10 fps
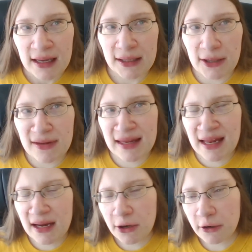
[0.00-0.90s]
You
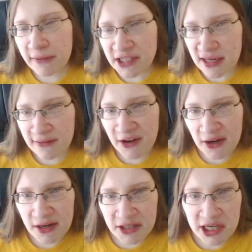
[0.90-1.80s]
see her when she's a
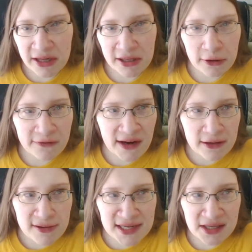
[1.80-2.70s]
very young child and her
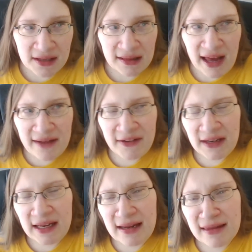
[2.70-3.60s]
father is still alive, and
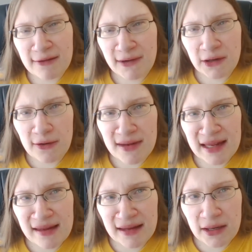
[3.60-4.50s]
he's the one who
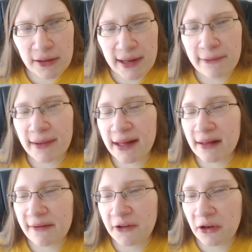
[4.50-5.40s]
says, You know, I really
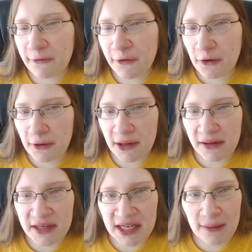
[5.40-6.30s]
love good food
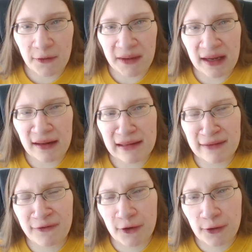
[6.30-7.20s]
on the table because
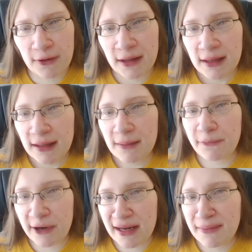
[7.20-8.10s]
food
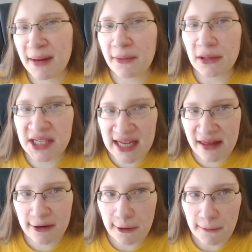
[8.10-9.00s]
brings people
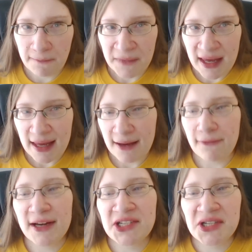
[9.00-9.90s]
together,
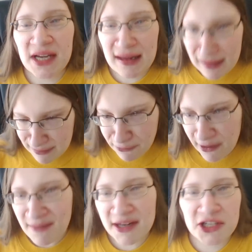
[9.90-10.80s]
which is
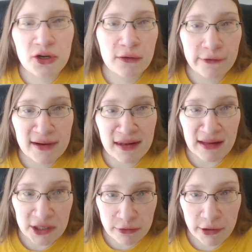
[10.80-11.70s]
pretty much
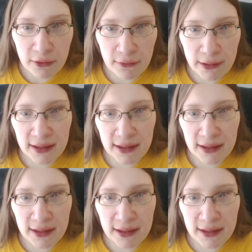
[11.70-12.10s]
universally true.